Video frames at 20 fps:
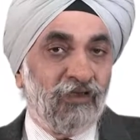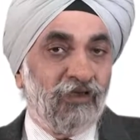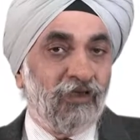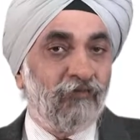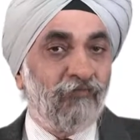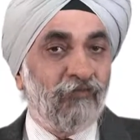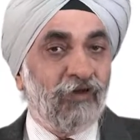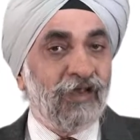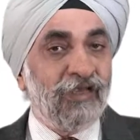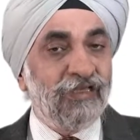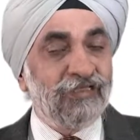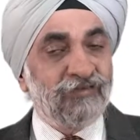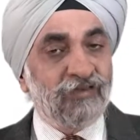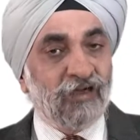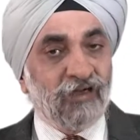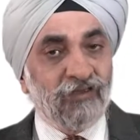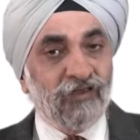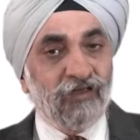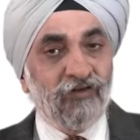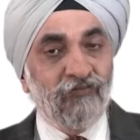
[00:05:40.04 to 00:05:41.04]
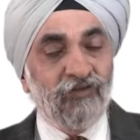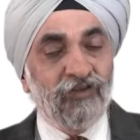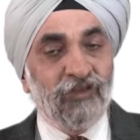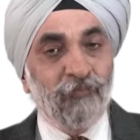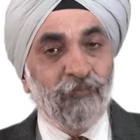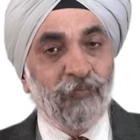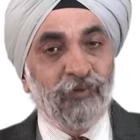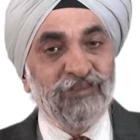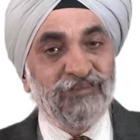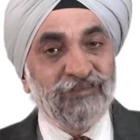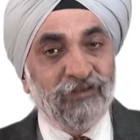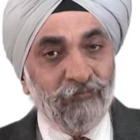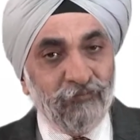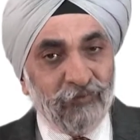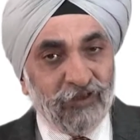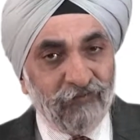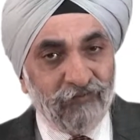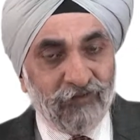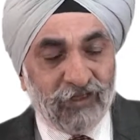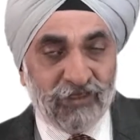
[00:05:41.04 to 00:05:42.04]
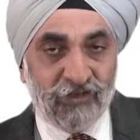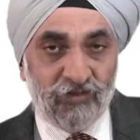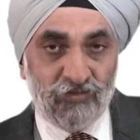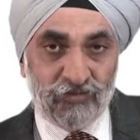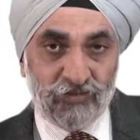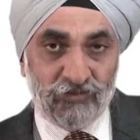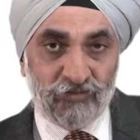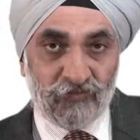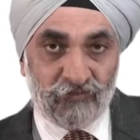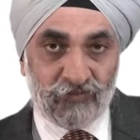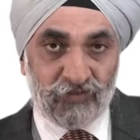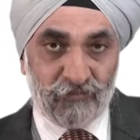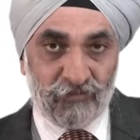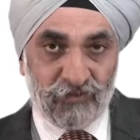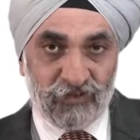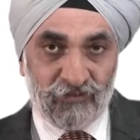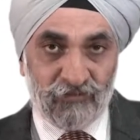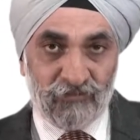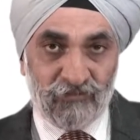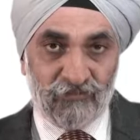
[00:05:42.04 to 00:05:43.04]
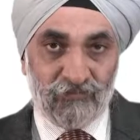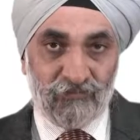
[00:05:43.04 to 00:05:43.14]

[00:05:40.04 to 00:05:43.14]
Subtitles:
If I started with a presumptive diagnosis of TB,